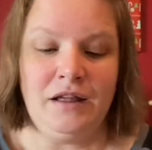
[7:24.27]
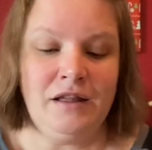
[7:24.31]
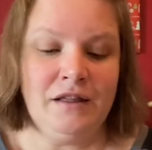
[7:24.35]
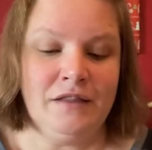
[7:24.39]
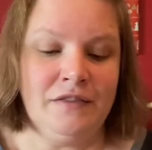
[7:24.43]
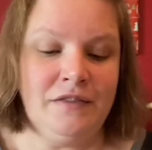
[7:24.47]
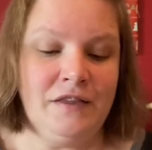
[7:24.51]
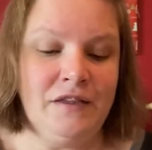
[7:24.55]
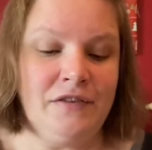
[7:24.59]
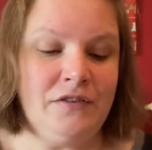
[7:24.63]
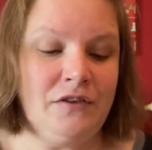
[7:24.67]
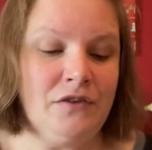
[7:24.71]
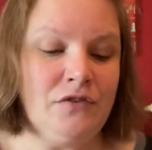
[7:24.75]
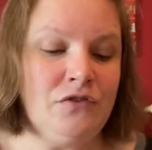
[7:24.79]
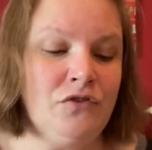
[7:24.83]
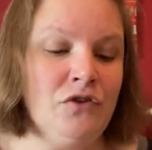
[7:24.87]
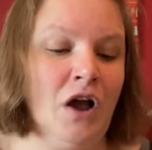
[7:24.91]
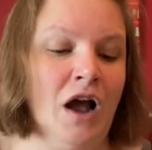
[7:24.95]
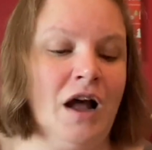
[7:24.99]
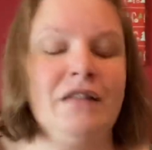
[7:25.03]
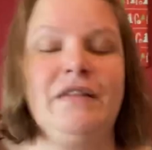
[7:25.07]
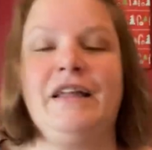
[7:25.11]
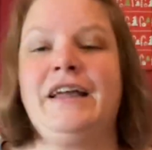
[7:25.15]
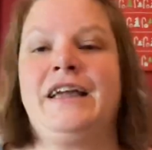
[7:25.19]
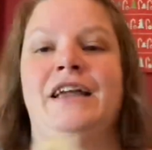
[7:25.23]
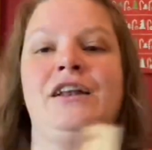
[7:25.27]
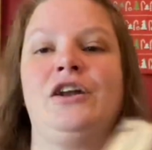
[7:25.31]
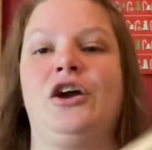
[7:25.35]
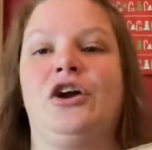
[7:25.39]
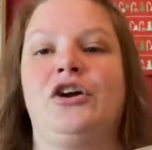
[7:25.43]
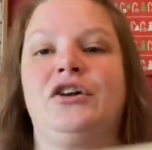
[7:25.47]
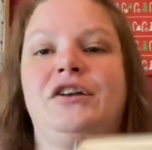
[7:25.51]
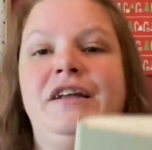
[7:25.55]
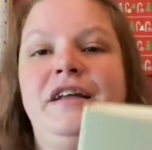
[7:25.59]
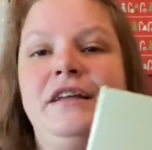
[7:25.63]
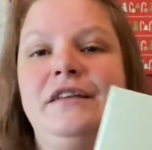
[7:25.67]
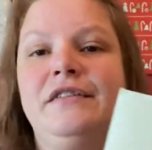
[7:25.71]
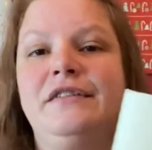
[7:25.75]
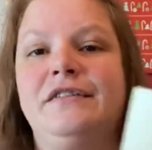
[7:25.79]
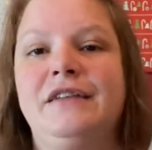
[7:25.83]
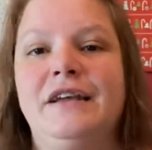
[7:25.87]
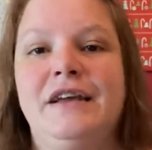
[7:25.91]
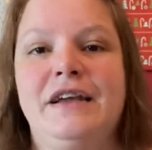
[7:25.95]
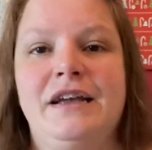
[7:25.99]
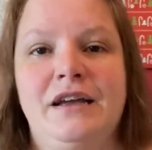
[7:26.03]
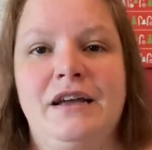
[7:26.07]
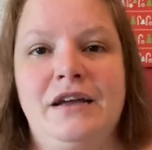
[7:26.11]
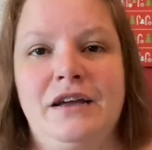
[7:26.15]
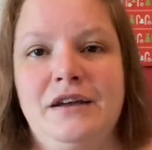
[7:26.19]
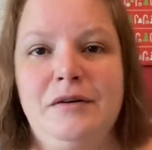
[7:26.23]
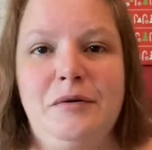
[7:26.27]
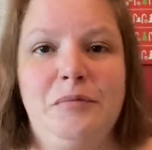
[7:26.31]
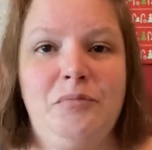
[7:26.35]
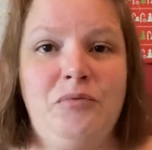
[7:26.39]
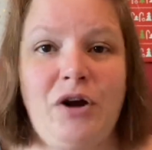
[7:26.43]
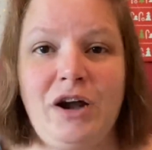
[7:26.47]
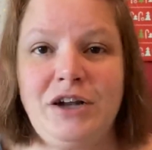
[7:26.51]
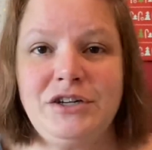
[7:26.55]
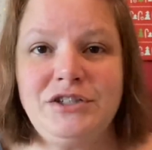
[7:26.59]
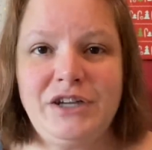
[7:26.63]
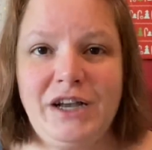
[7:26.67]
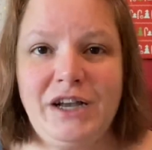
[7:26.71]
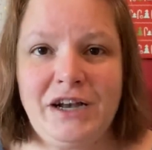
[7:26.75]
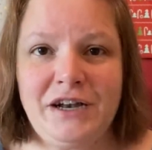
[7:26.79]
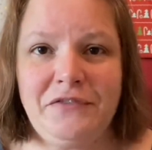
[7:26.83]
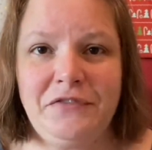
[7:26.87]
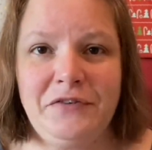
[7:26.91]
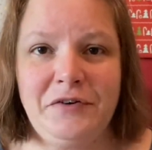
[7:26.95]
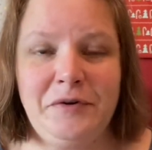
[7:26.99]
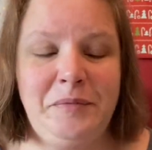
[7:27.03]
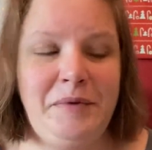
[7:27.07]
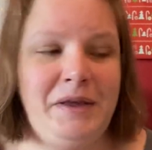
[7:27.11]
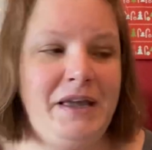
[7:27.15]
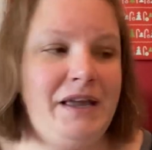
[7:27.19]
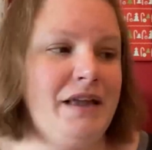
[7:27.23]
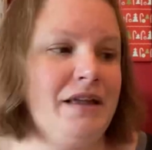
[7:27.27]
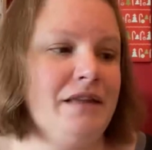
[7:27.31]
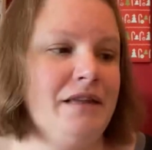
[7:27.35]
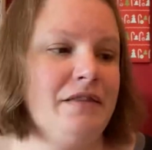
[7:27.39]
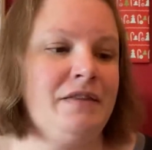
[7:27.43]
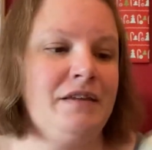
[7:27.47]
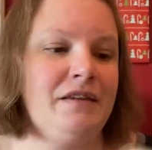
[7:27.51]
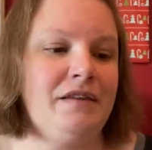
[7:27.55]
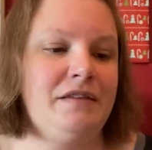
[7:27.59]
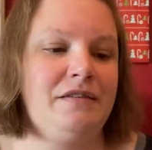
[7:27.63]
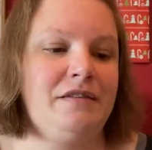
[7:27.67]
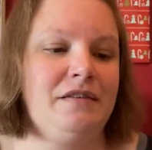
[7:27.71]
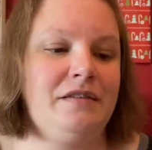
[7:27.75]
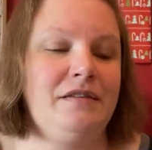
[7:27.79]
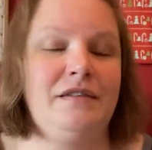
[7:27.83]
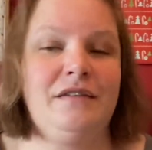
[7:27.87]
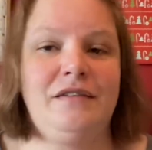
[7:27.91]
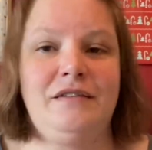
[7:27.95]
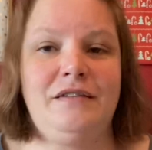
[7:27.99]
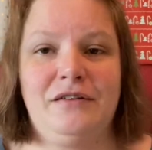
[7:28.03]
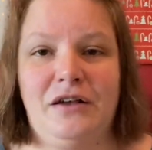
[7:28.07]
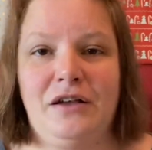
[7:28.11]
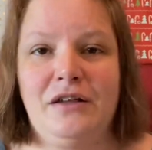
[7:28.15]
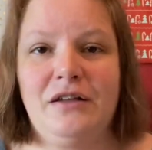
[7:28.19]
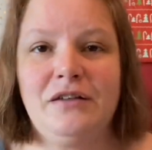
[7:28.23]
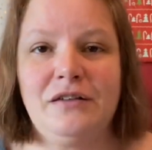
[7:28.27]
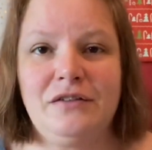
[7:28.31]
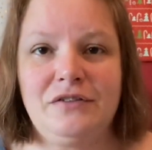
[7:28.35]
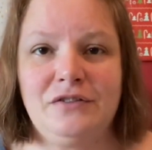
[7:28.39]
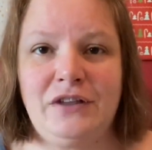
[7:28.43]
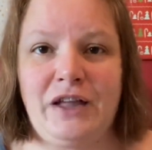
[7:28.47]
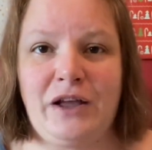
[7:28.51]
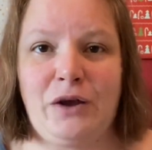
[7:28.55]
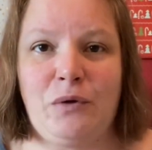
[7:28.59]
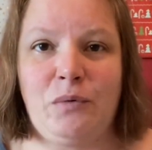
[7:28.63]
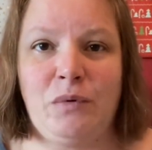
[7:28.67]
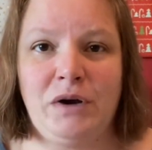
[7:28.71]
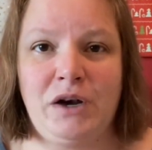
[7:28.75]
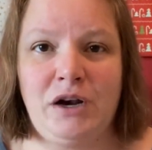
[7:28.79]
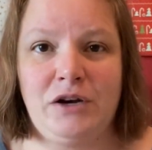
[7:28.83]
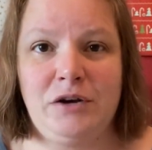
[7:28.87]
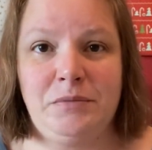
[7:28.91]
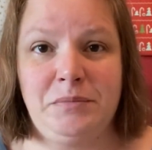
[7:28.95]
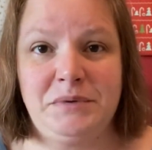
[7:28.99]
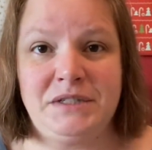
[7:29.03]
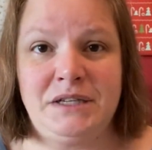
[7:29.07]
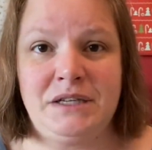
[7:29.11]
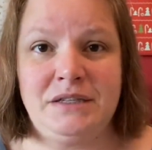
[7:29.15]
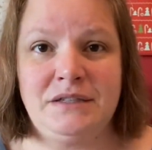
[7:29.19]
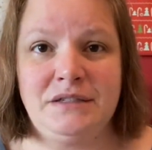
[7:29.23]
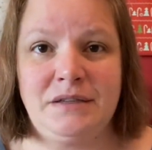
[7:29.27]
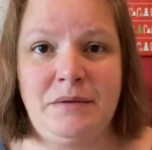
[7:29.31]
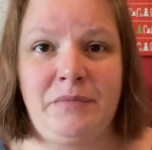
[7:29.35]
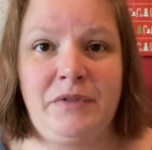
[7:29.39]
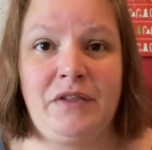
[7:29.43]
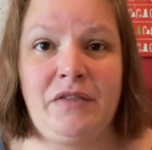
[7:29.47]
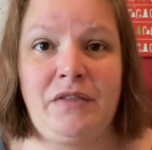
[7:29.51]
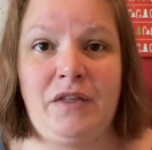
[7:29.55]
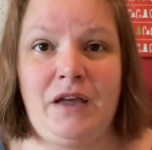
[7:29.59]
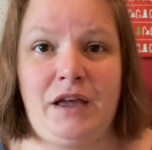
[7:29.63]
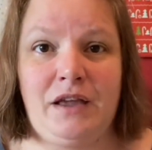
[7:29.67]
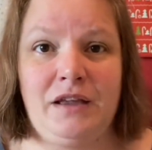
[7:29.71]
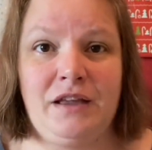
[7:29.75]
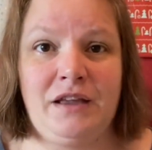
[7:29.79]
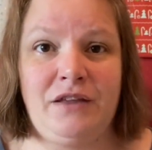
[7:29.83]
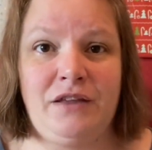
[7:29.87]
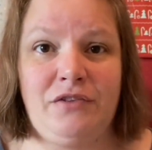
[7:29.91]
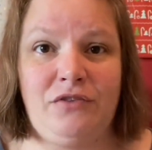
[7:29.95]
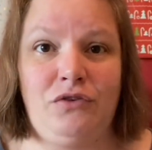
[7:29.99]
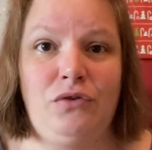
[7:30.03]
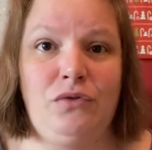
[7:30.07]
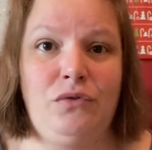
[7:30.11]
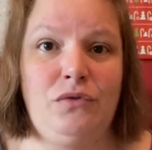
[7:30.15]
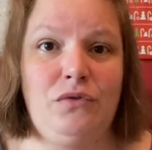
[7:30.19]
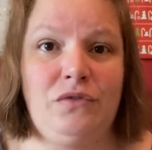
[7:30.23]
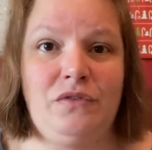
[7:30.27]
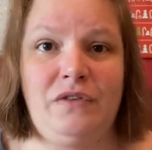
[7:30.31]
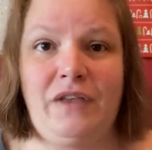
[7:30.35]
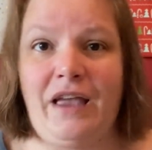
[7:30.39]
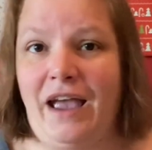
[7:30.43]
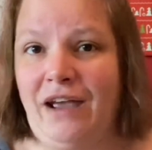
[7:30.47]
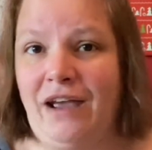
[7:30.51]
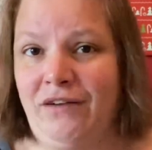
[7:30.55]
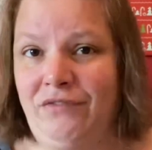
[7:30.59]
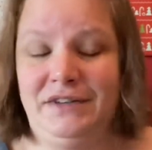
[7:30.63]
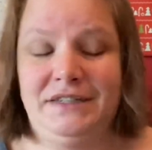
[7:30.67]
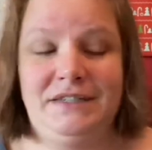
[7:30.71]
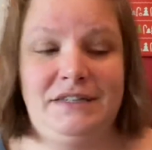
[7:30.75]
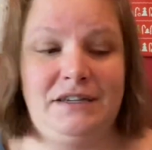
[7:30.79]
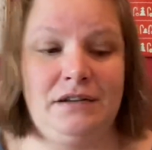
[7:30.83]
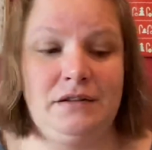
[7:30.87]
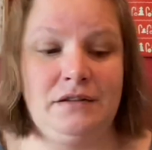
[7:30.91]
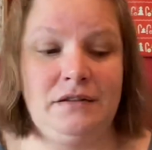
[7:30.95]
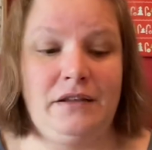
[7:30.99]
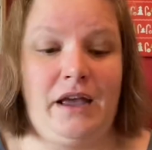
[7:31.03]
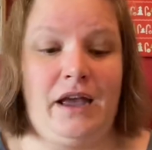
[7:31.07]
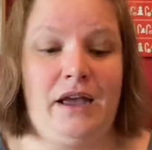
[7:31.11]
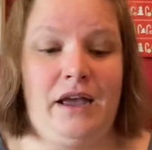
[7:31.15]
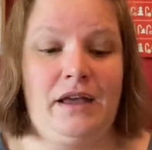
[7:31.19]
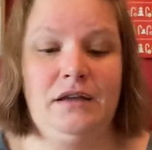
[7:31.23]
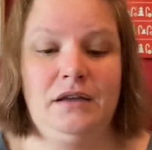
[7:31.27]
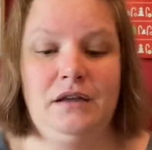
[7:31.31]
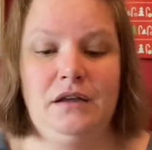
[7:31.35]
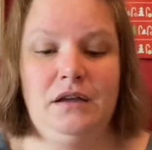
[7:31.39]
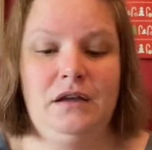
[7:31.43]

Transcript: this is not like an artistic project for me. This is like 100% something that gets used every single day.